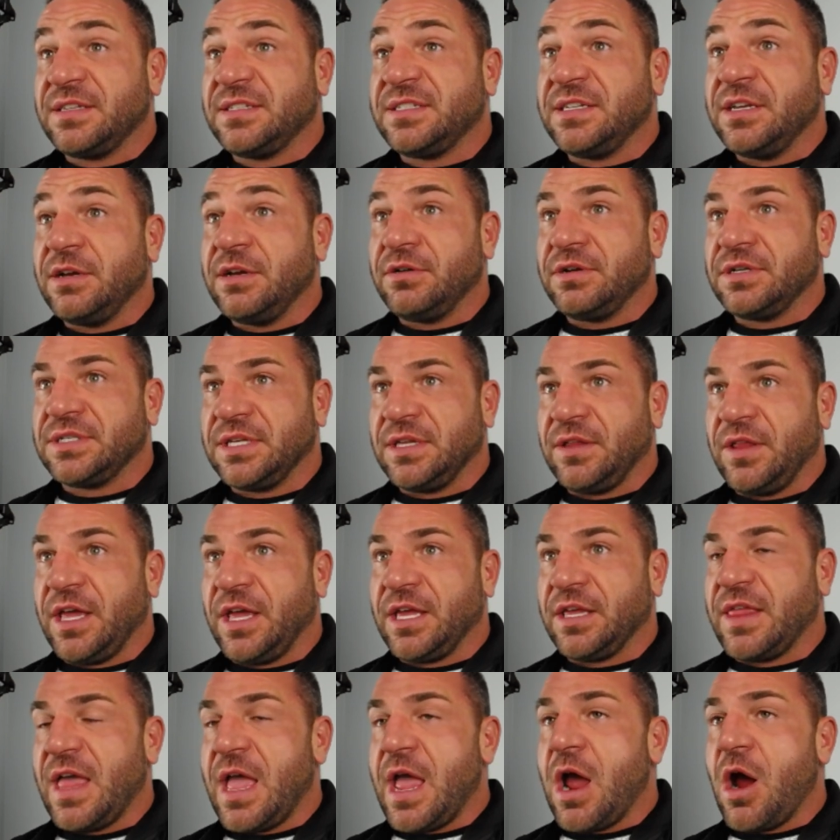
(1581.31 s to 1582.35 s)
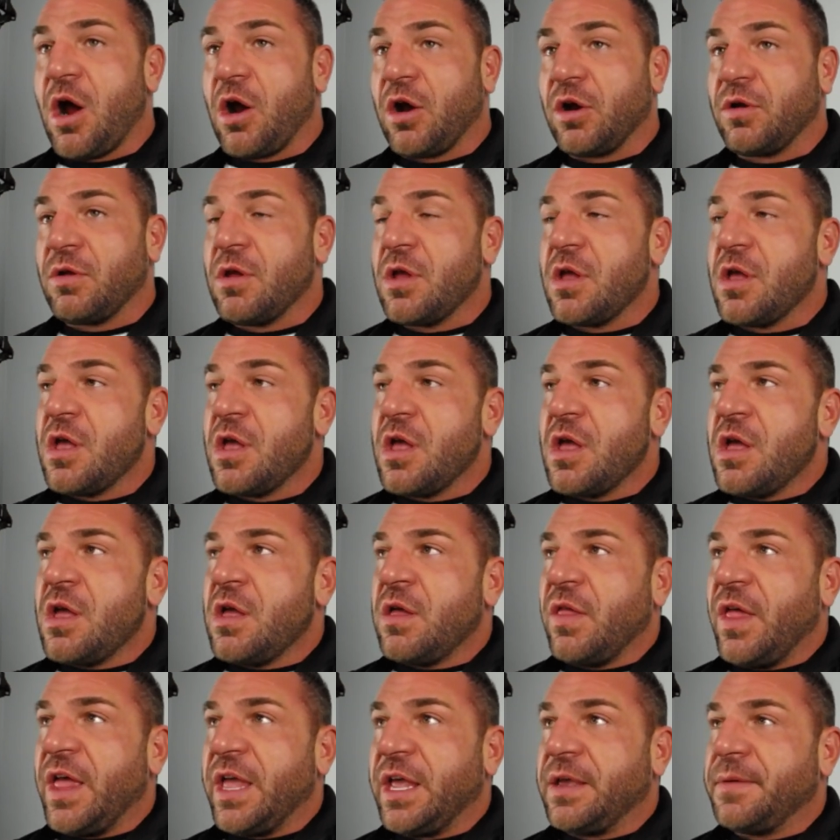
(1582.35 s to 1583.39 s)
Seriously. Like they are
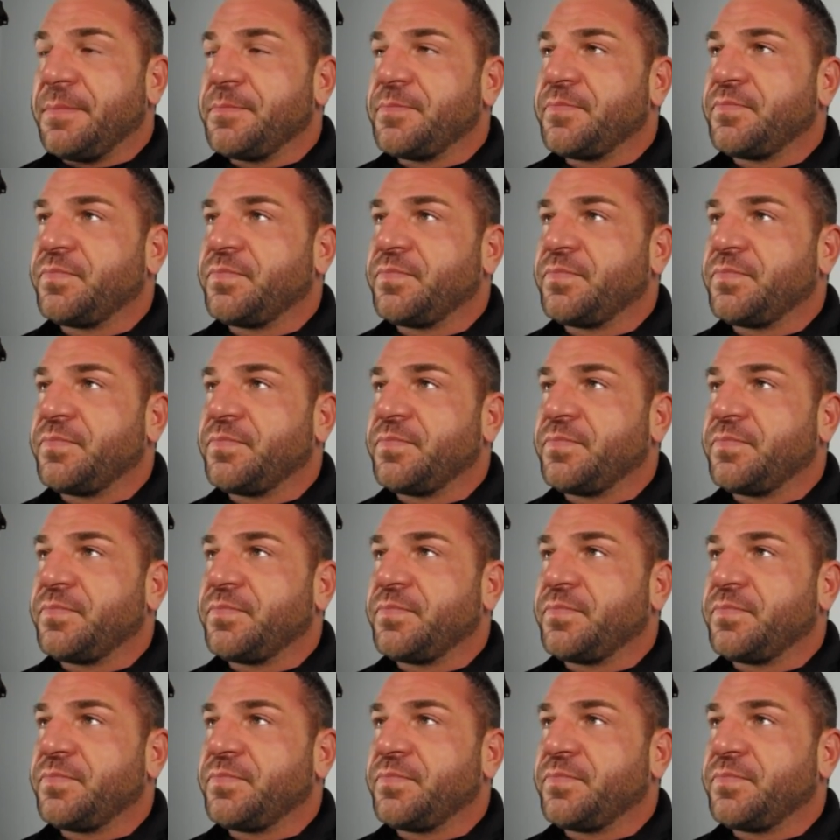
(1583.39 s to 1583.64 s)
like